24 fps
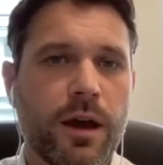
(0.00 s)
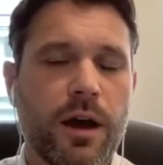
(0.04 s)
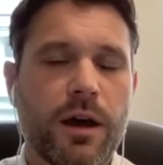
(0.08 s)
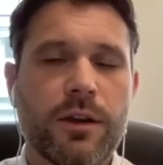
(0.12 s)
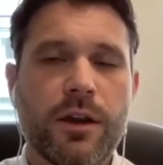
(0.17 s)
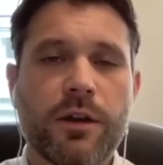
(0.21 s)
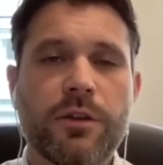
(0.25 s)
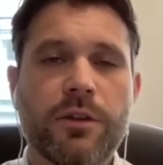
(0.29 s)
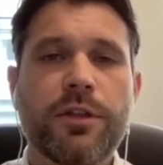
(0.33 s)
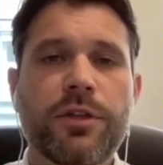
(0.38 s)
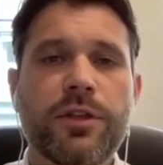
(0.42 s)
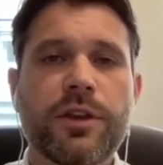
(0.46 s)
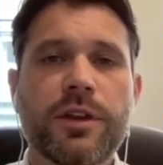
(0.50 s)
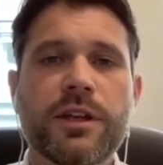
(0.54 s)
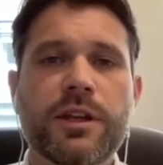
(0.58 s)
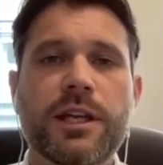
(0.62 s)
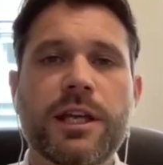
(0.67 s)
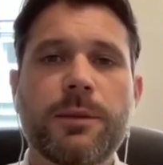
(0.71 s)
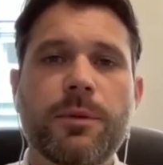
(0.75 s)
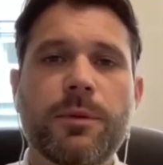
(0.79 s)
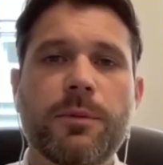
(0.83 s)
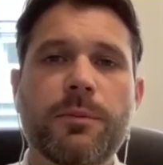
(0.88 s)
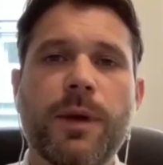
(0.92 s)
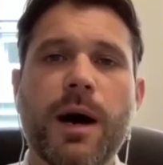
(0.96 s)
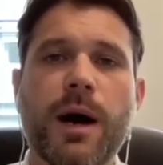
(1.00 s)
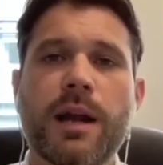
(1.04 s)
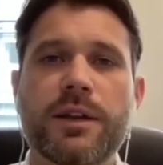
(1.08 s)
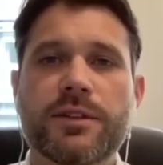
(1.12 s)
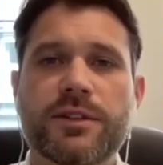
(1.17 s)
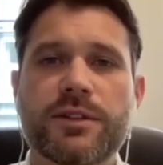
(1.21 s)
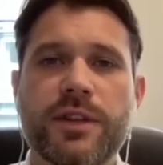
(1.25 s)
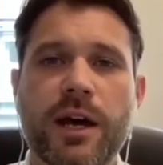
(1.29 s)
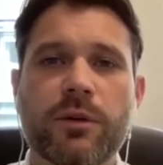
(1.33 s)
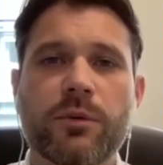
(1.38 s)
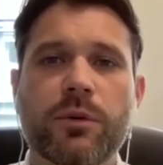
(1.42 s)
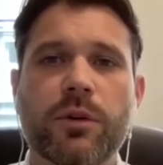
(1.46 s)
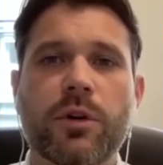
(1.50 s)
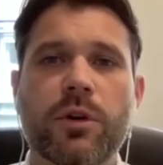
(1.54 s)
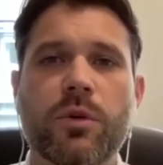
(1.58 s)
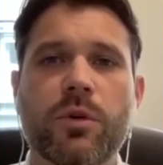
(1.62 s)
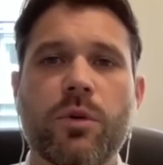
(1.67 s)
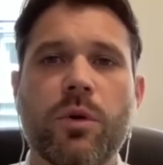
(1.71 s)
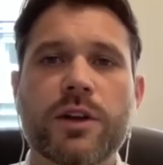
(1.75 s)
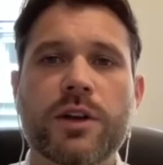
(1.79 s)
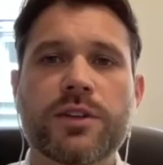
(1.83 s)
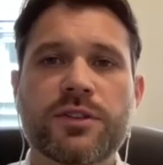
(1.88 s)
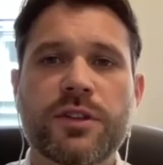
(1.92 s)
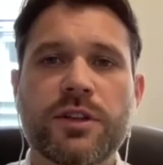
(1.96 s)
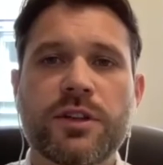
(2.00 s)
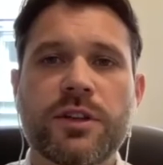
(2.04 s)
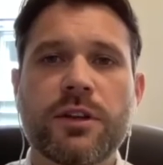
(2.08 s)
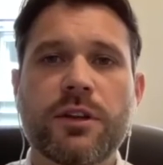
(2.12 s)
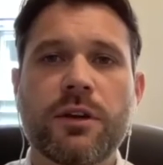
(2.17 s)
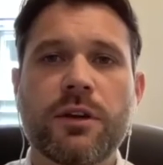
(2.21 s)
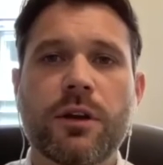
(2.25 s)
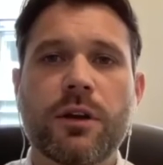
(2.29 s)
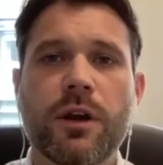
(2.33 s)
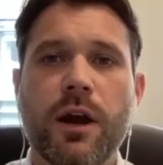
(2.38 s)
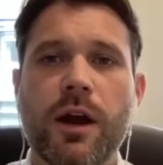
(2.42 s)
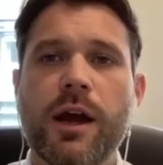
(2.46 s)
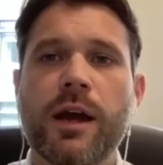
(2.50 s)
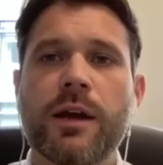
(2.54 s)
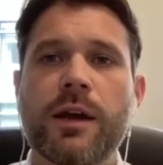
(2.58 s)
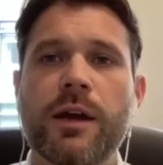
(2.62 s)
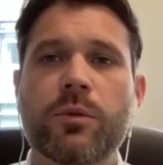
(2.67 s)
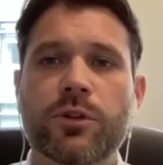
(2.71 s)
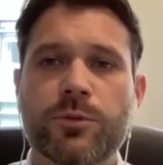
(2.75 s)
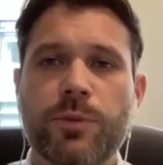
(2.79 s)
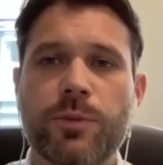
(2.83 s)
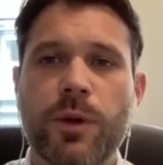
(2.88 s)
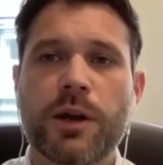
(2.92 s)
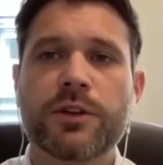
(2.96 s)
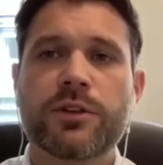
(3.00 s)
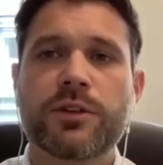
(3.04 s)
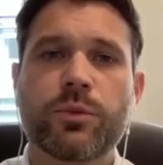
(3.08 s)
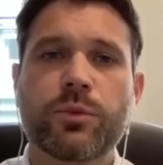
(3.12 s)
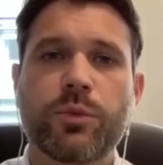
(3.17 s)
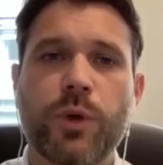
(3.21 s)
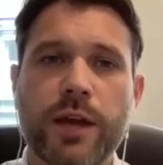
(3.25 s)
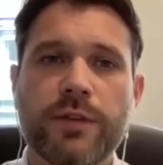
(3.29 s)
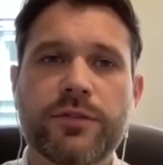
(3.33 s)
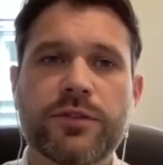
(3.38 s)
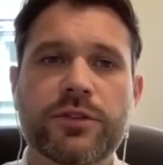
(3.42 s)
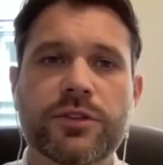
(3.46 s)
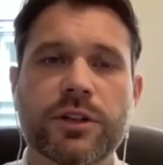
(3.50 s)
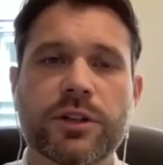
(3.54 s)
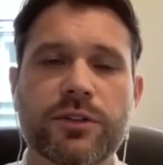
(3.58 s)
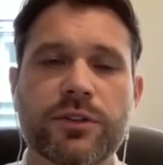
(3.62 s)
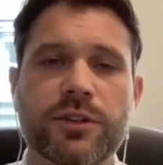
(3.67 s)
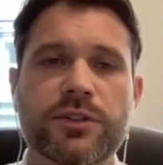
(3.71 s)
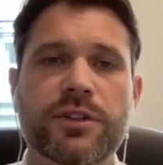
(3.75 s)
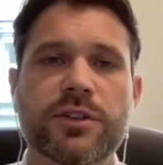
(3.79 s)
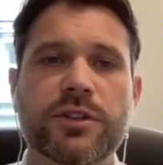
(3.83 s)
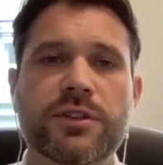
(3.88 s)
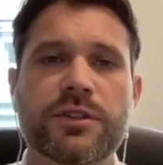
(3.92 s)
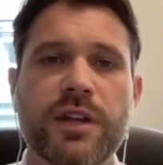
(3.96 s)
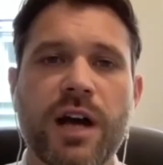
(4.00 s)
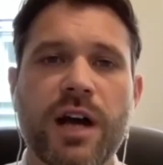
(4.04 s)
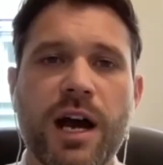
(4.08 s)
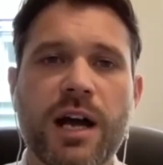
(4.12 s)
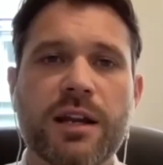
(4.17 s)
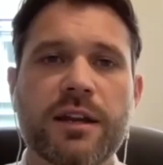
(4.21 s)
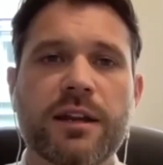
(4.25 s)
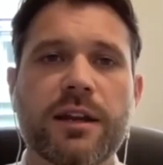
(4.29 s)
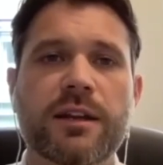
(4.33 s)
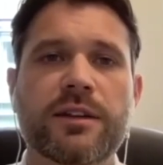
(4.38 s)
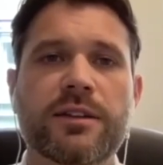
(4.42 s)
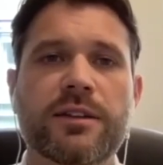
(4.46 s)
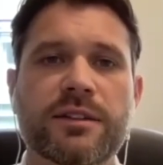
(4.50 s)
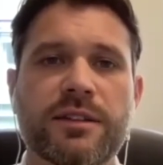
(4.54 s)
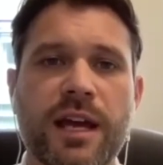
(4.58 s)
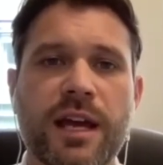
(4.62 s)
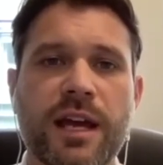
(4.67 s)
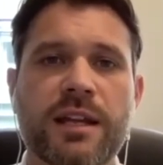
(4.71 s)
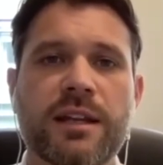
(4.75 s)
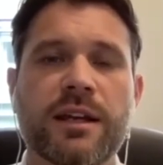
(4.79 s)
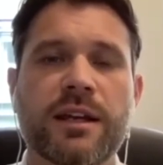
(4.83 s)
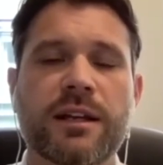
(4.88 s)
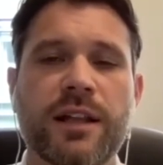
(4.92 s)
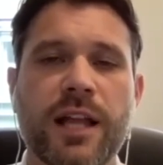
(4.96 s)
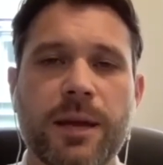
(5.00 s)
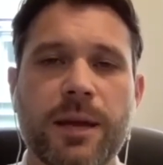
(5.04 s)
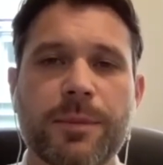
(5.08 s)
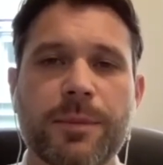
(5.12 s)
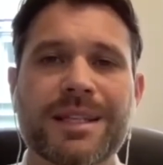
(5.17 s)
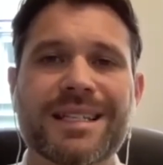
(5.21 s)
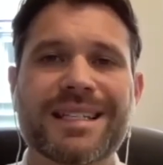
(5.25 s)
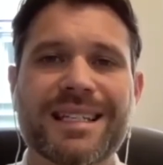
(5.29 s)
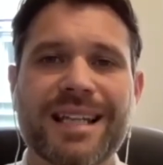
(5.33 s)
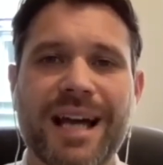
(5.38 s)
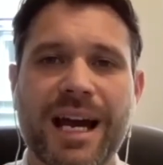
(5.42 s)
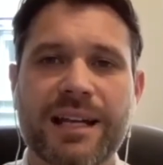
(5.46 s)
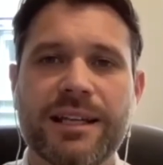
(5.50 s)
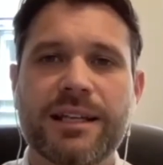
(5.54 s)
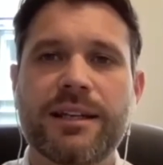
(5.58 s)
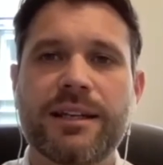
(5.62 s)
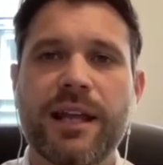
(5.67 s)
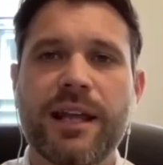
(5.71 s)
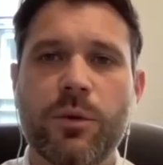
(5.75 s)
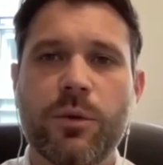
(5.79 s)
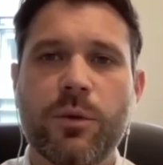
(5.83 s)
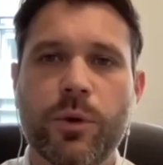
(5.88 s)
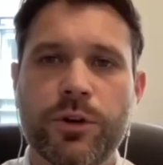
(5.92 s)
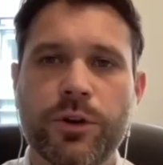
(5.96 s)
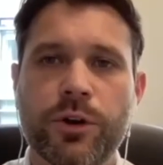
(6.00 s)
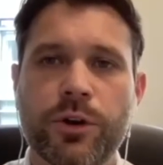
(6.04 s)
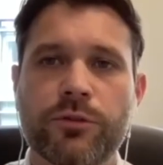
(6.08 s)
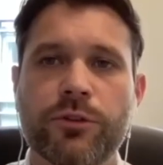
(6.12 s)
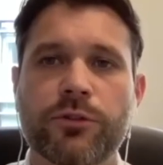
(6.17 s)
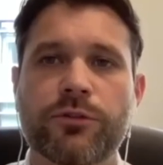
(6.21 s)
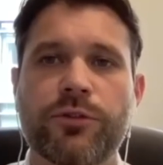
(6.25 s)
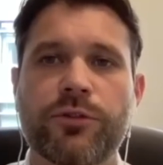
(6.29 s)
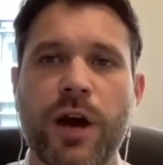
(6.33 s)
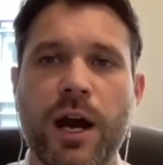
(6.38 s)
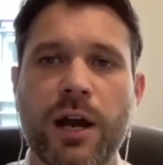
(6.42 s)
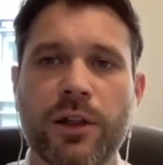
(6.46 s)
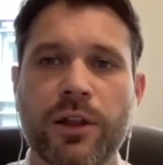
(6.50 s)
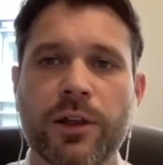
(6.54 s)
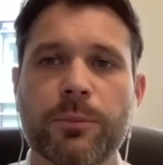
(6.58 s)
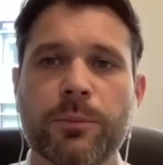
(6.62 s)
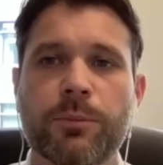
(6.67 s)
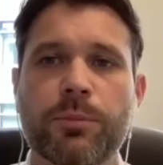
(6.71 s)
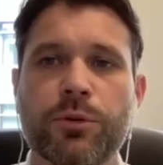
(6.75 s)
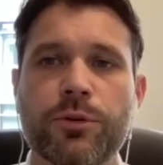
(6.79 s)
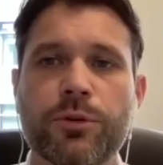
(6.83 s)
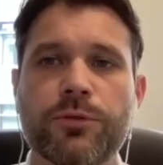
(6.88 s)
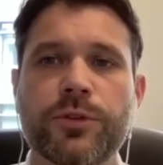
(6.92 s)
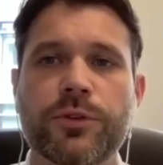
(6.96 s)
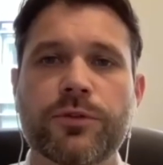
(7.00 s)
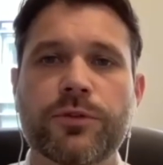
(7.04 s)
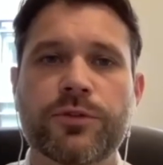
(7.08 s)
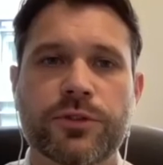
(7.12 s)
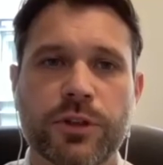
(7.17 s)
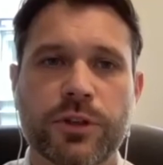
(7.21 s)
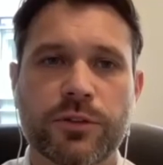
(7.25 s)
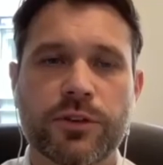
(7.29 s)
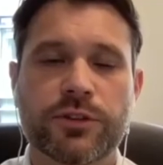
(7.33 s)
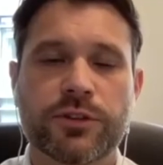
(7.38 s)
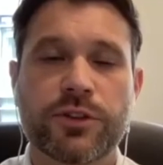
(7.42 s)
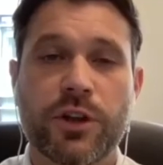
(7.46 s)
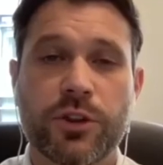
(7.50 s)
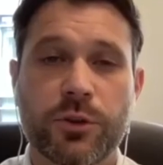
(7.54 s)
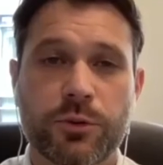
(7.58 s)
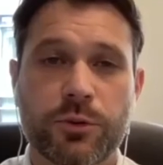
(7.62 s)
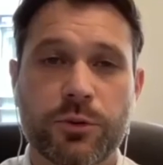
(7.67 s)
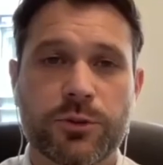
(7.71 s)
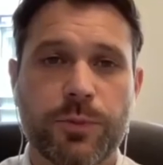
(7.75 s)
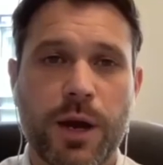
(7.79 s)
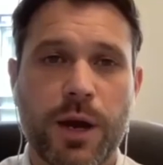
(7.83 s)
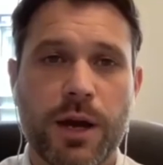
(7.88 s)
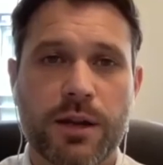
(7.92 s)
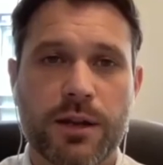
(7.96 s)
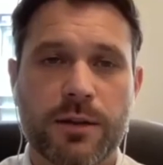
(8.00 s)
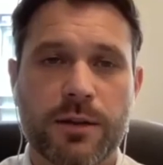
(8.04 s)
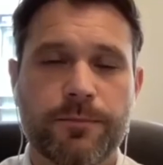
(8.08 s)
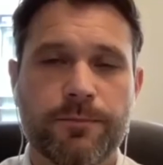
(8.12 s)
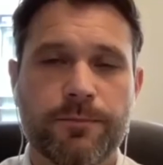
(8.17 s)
Another thing to keep in mind is that requesting a respondent to waive service does not extend a claimant's 90-day window for filing proof of service on the respondent.